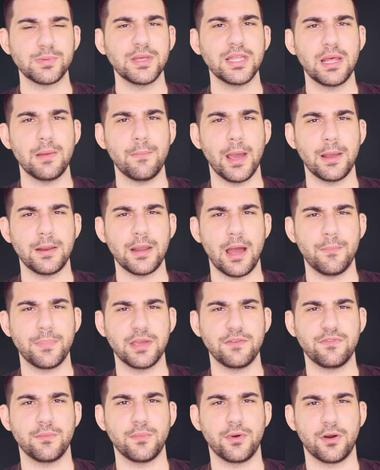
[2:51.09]
Explain that it might not
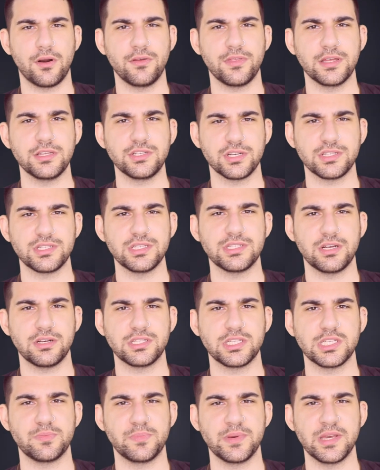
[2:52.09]
be from Earth, and Justin starts
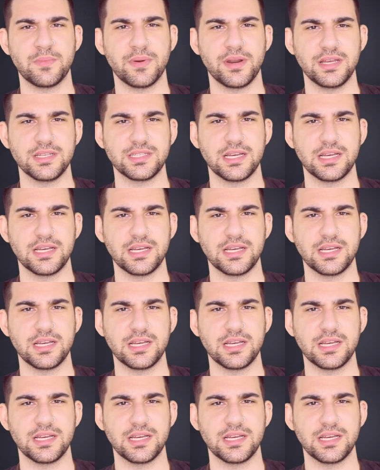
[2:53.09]
to speak, but he